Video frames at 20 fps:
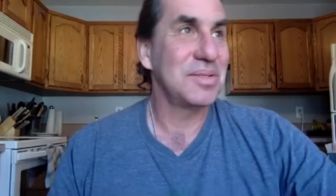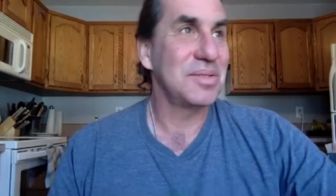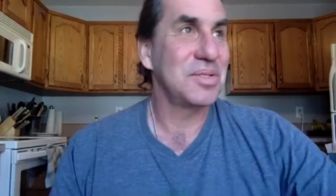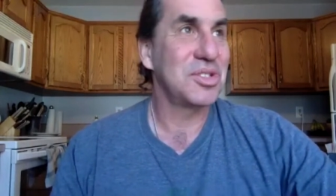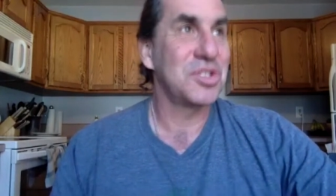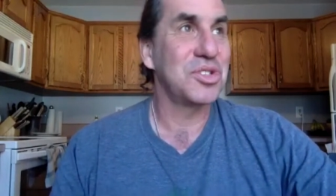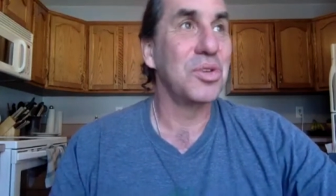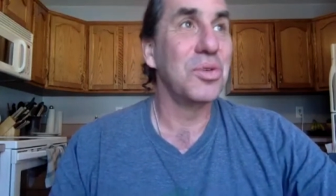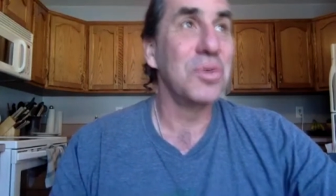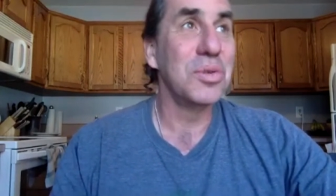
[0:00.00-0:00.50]

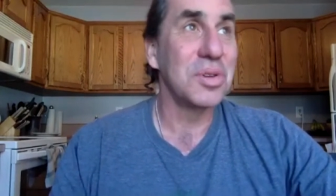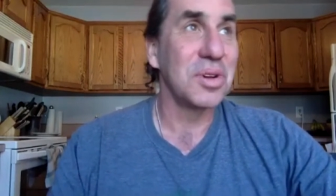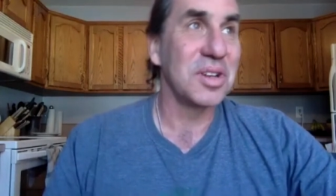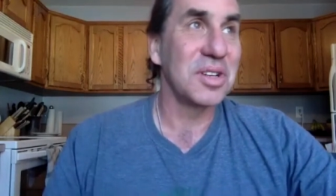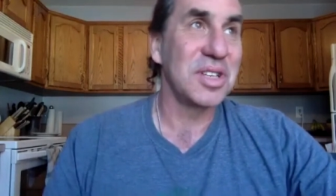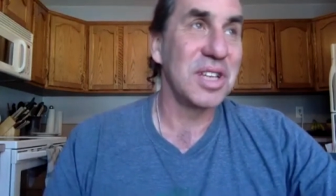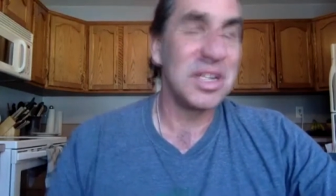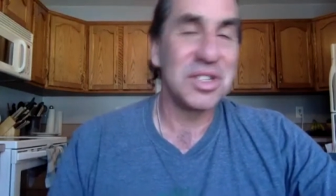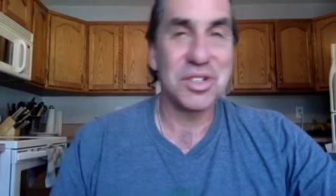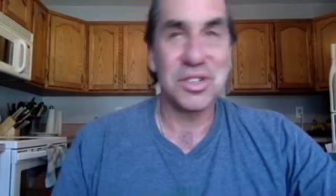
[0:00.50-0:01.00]
student or a
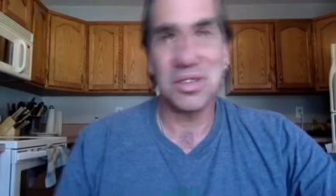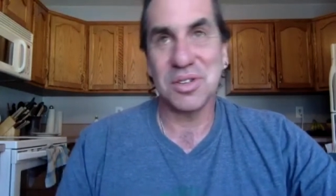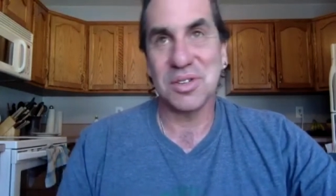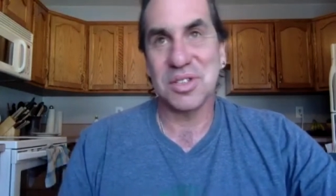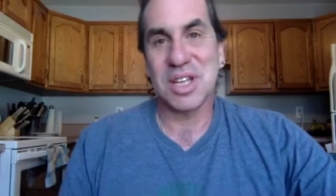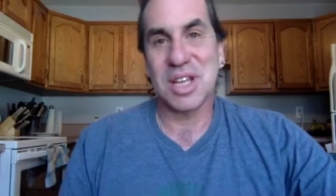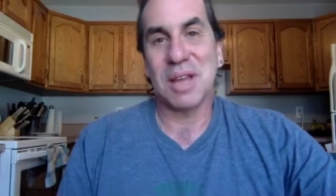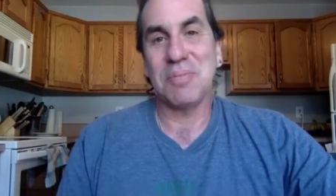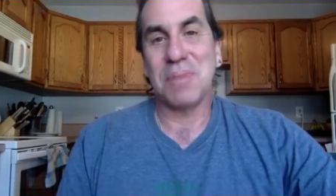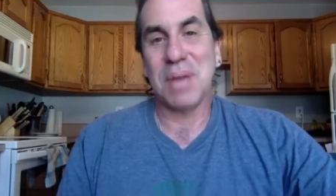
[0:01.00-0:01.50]
teacher, you
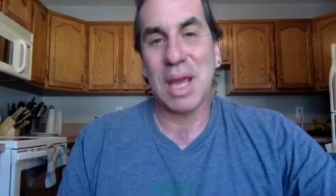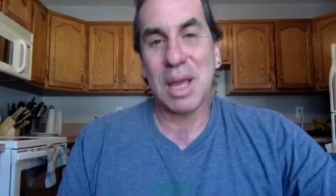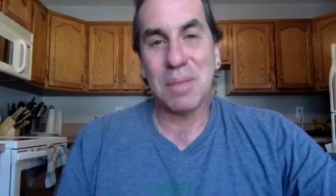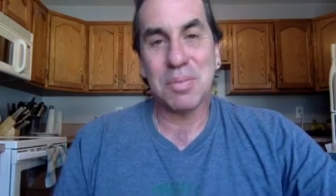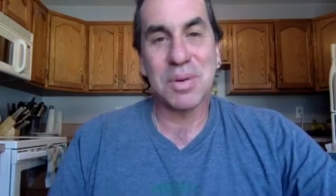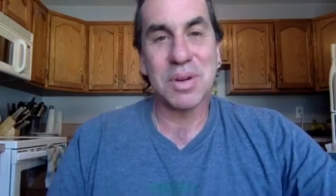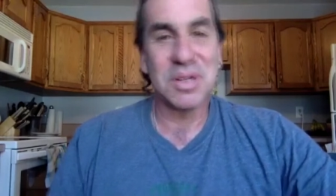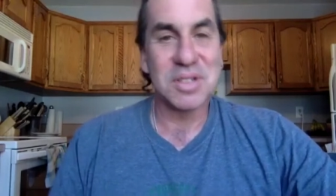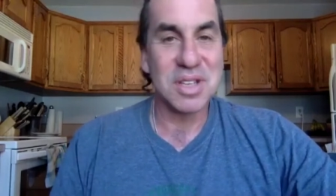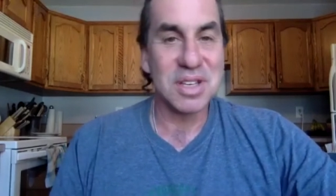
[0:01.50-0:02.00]
sign
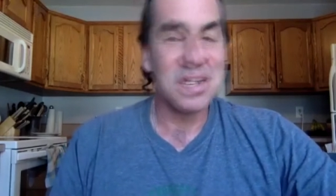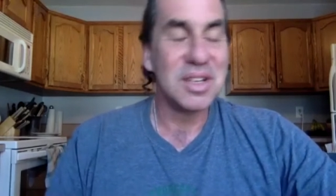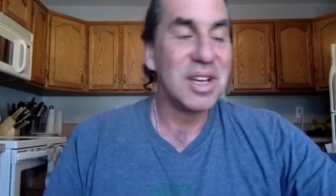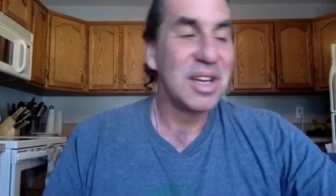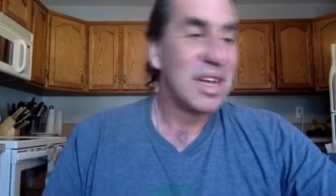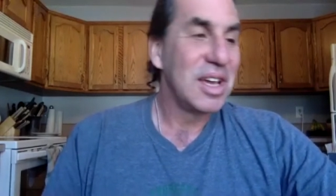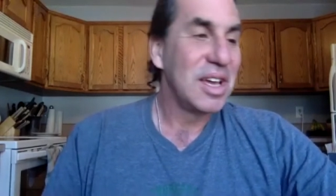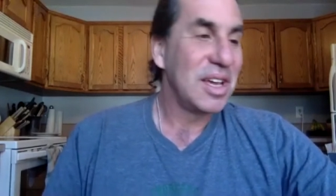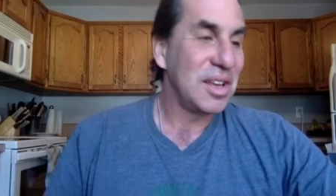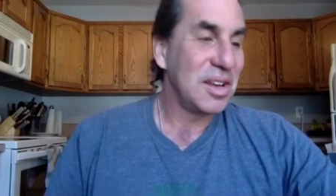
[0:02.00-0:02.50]
papers, and
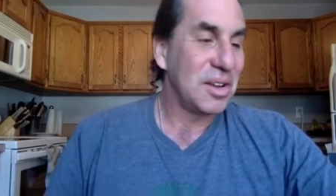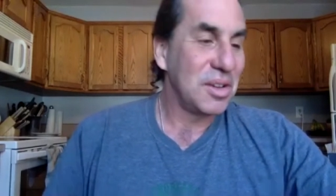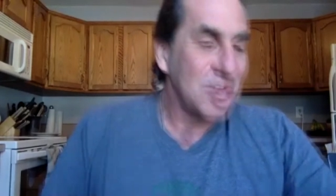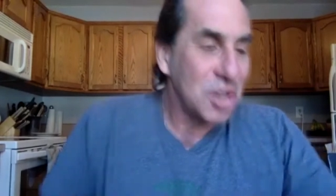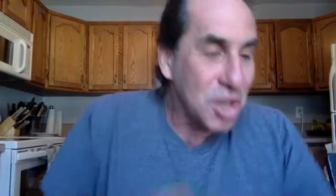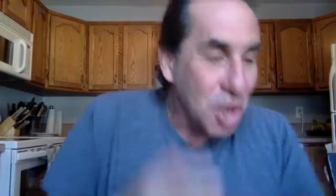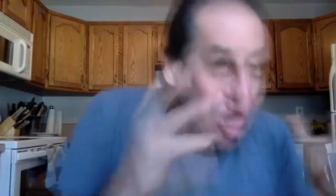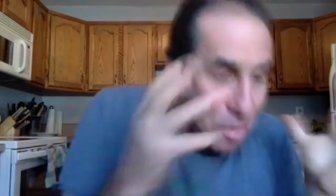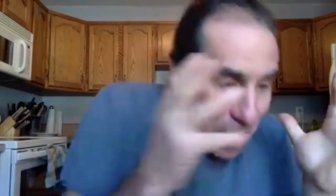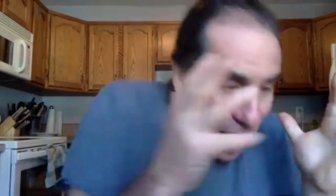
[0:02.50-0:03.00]
you
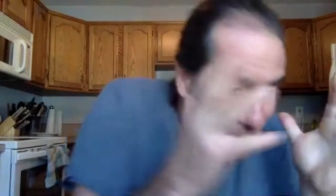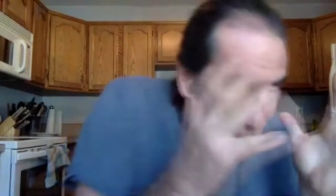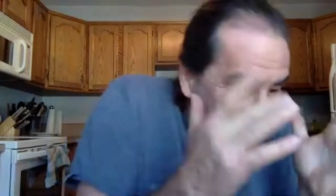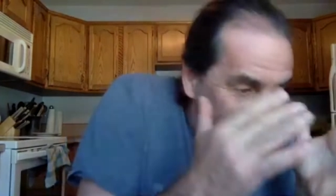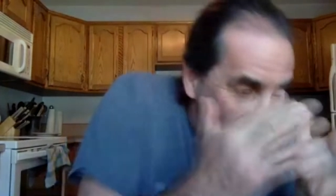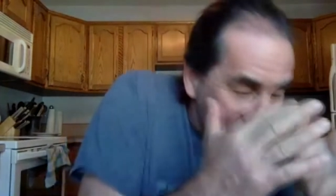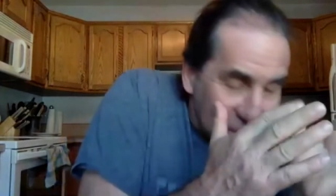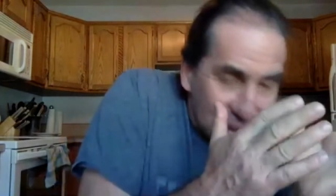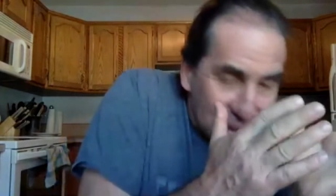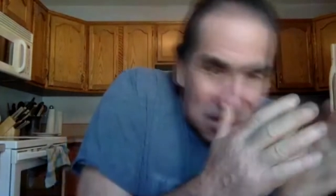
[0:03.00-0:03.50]
go back to
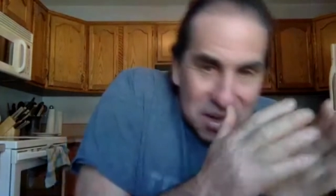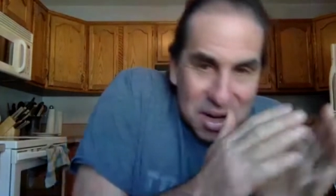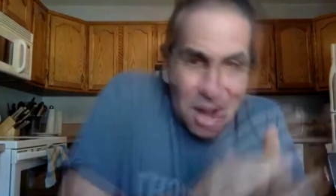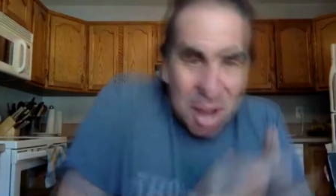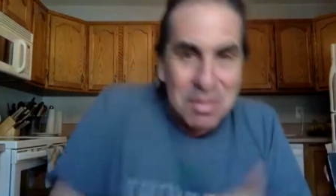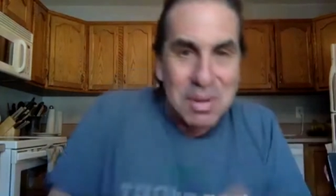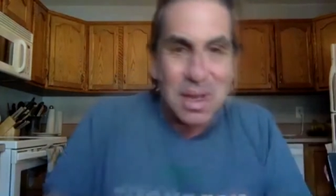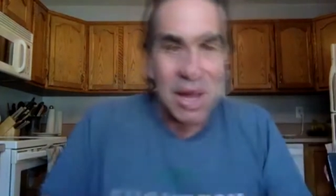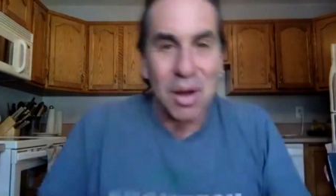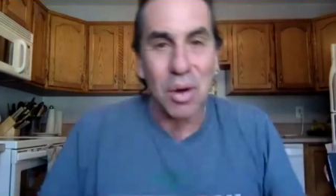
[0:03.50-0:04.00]
your little
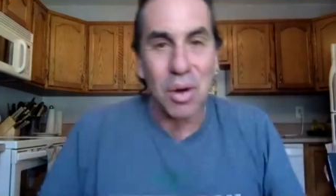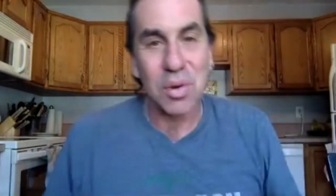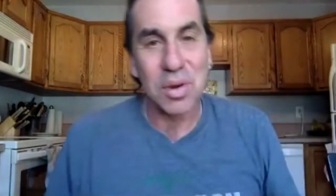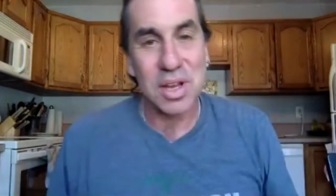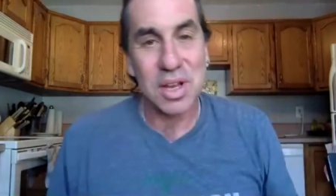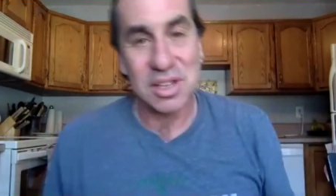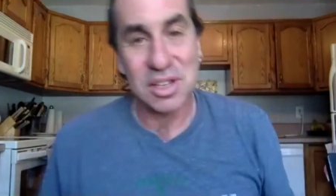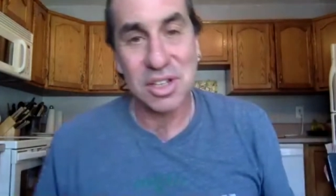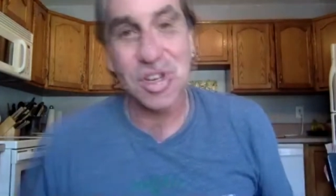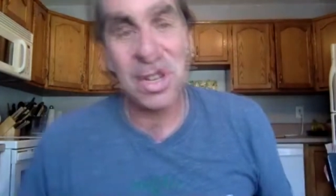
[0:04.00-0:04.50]
cubby hole
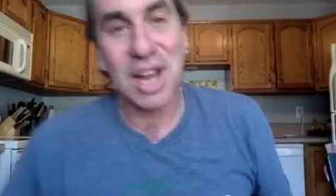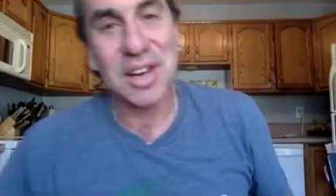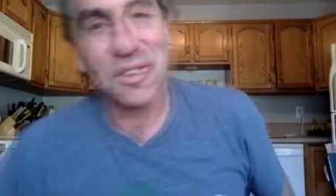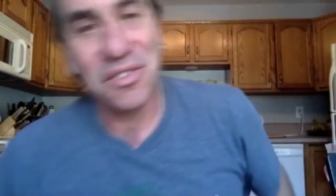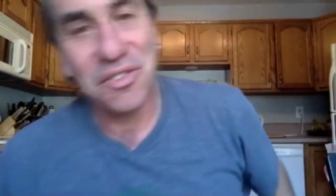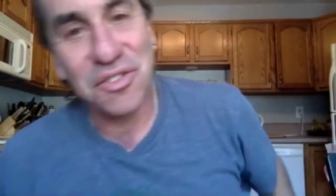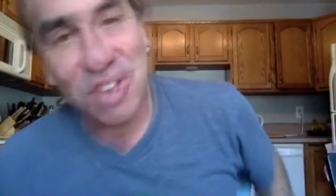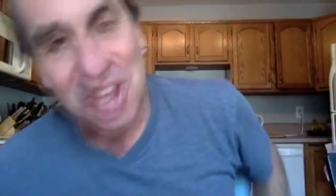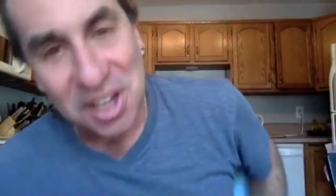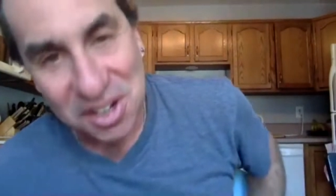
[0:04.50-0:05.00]
and you try to
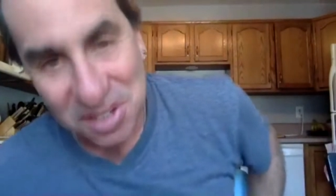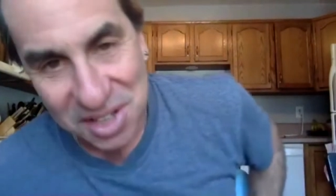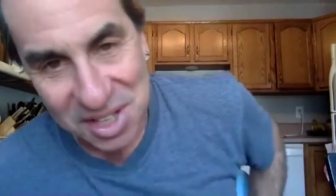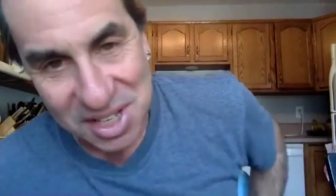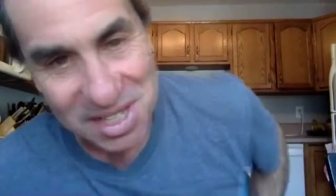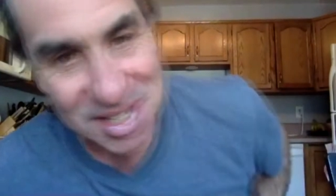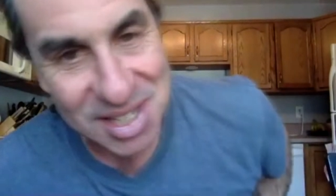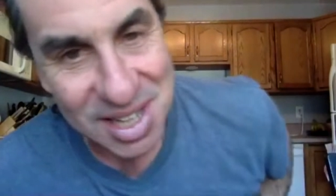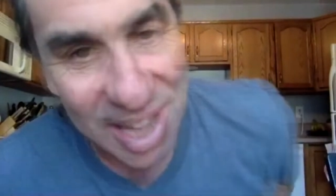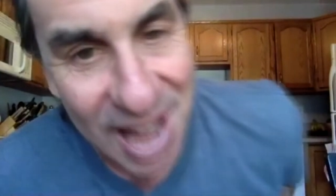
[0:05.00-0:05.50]
figure
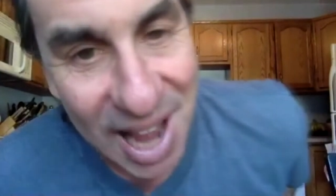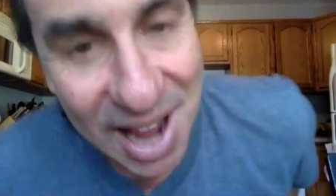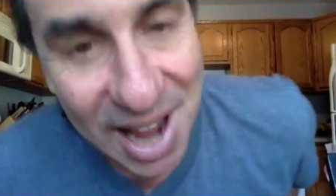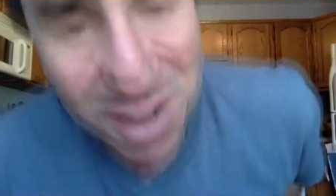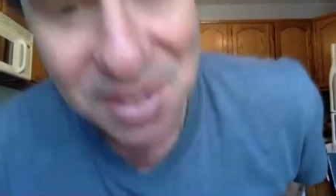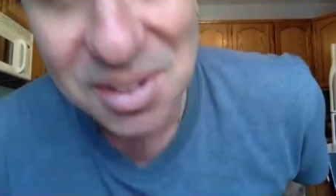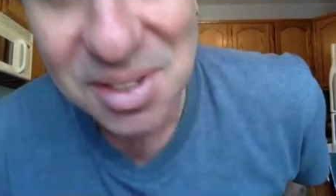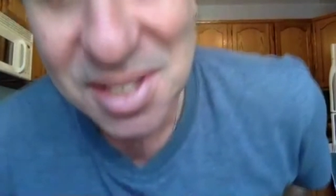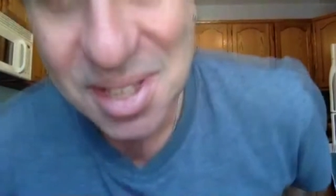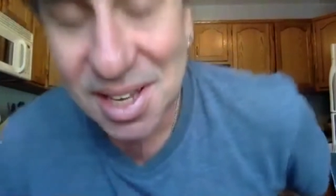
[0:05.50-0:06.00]
this thing
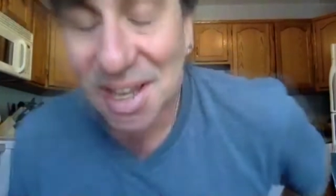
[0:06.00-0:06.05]
out,